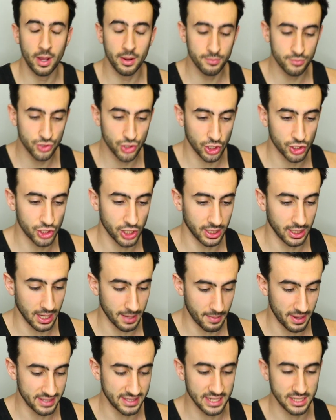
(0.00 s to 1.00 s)
I'm judging
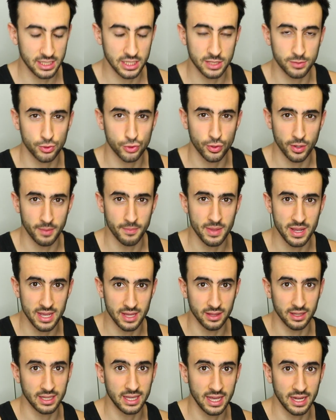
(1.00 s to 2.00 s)
like my distance between me
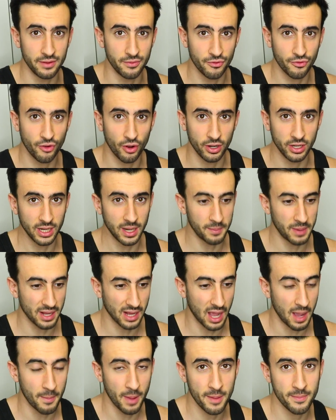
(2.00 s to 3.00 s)
and the kid in front, and I'm
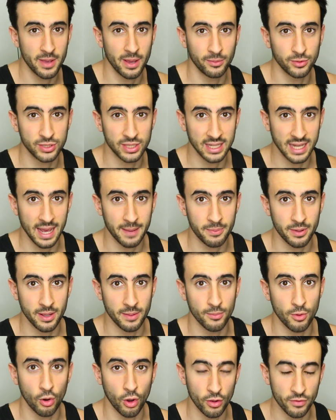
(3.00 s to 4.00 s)
like, I might be able to lap
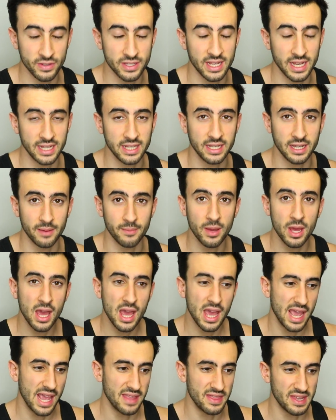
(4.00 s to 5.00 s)
him or overtake him
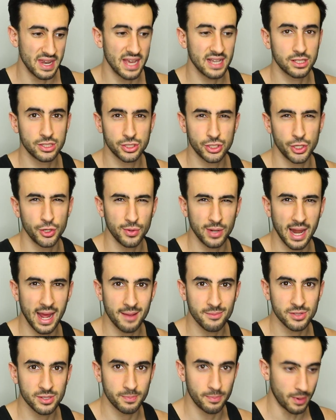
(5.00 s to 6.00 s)
in the next 2
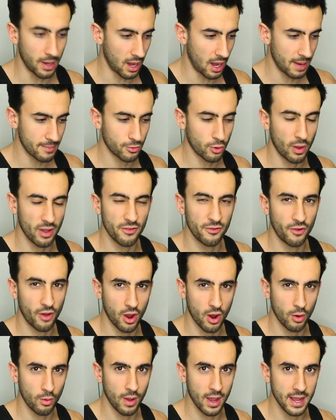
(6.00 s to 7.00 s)
laps, but I'm quite
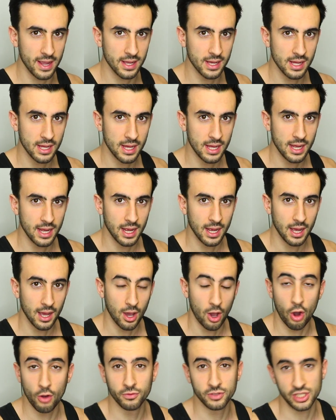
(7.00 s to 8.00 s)
far away.
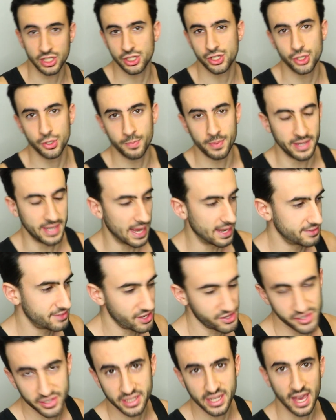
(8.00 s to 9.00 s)
Obviously, Super Dad
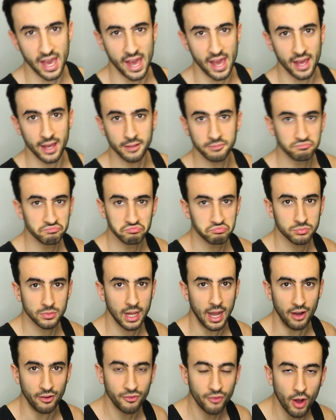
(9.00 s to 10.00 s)
doesn't care
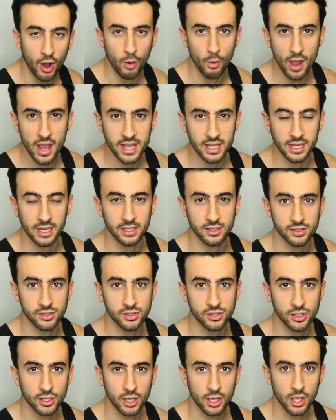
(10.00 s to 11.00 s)
how far away he
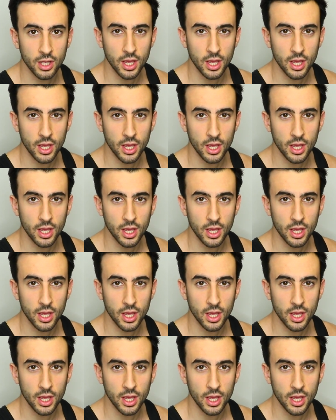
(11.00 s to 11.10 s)
is.